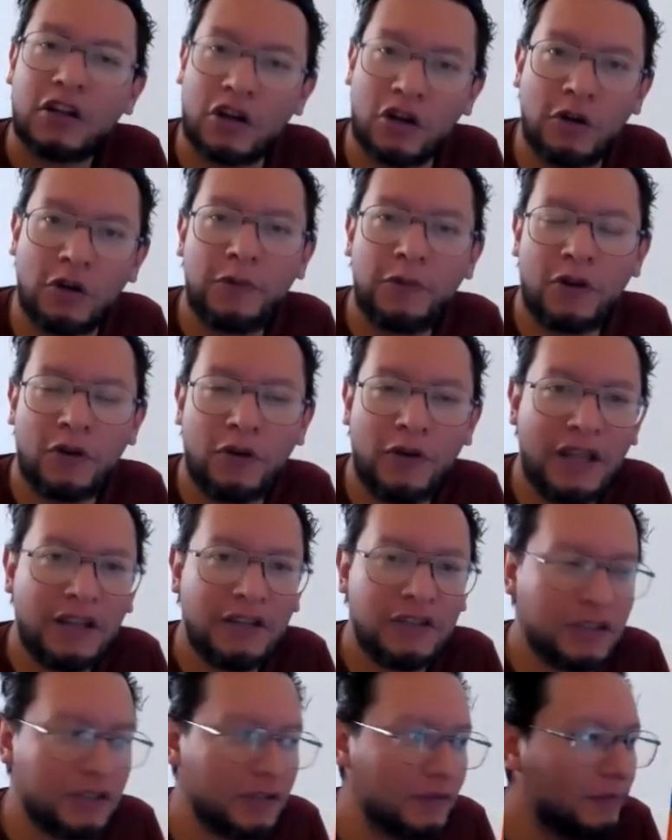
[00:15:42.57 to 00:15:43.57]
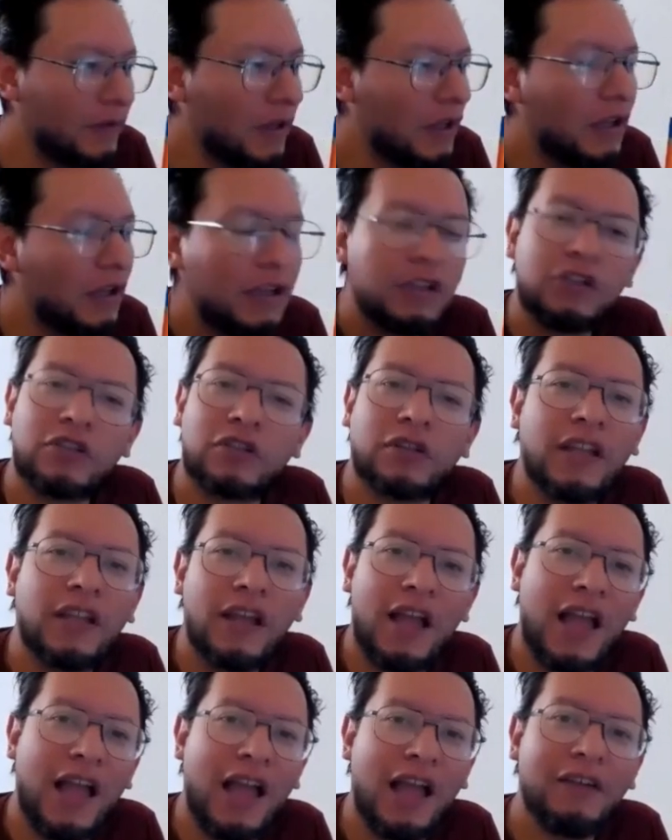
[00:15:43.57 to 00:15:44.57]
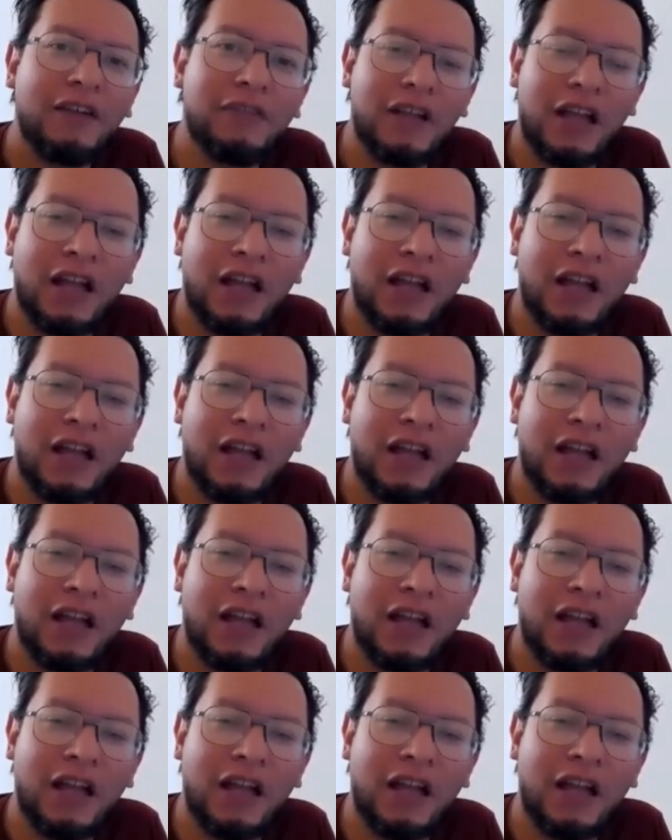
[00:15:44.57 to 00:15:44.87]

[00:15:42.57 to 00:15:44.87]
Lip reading: Group correction. You can have